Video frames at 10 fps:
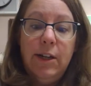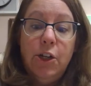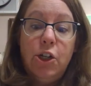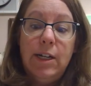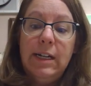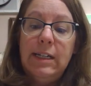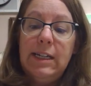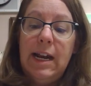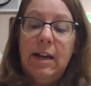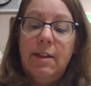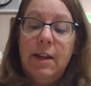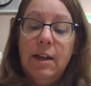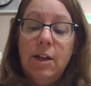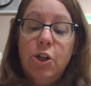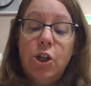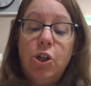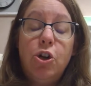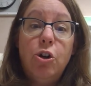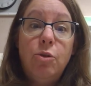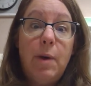She didn't say anything, just
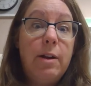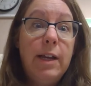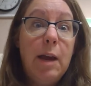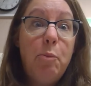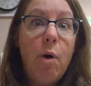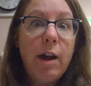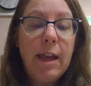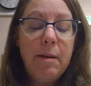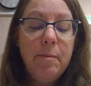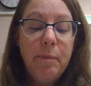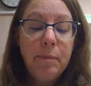turned around and kept walking.